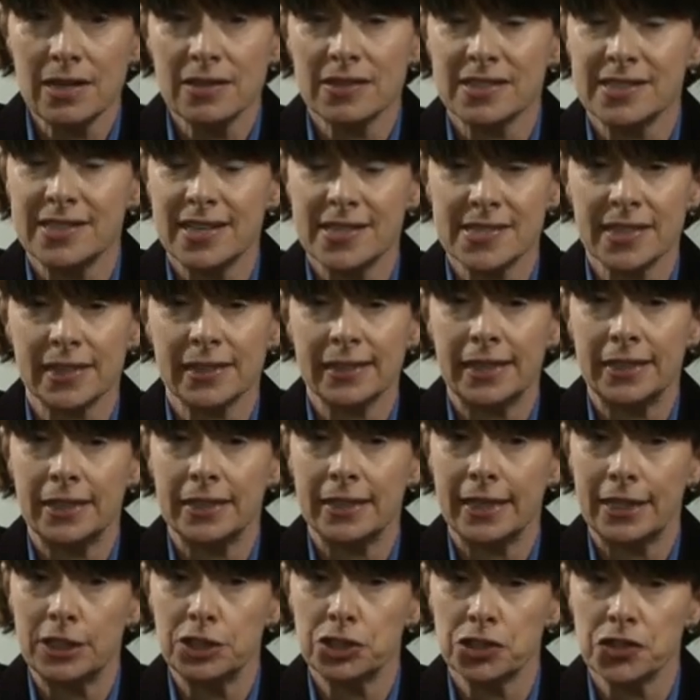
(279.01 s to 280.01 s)
The
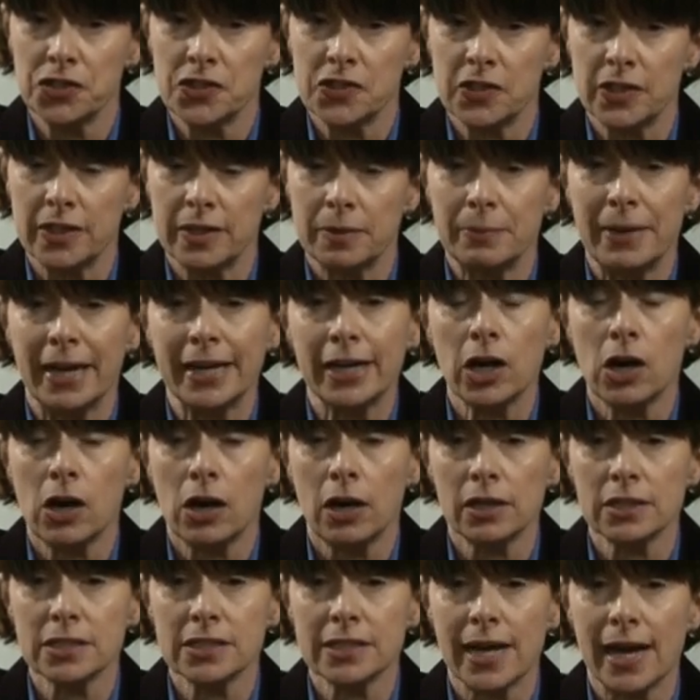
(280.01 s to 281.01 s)
designated agency may
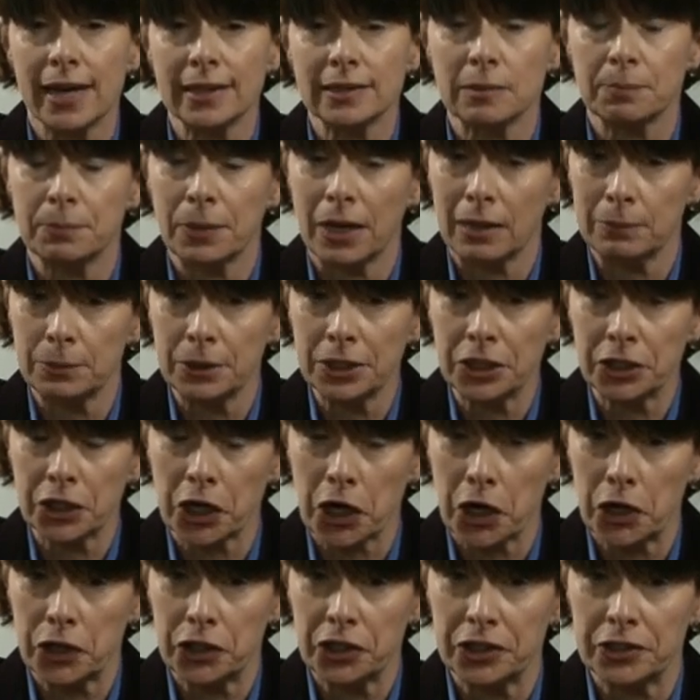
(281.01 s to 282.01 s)
contact the Public
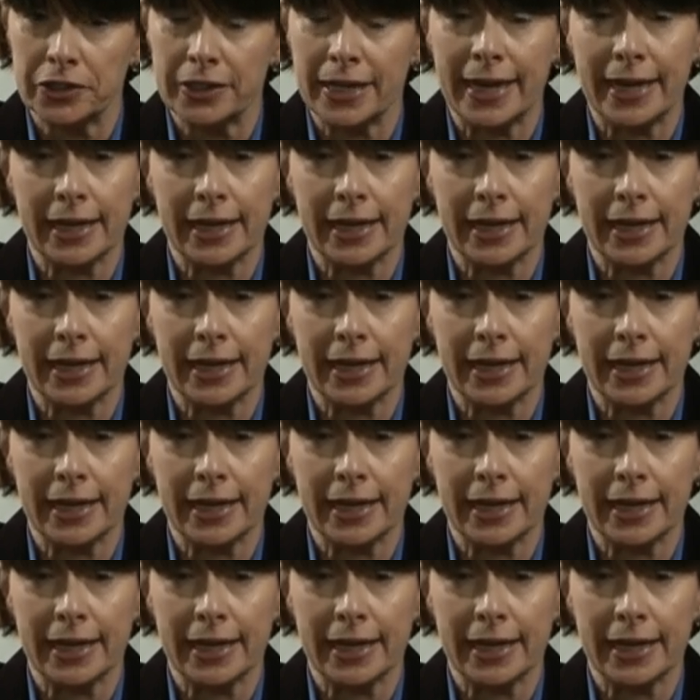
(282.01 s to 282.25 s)
Guardian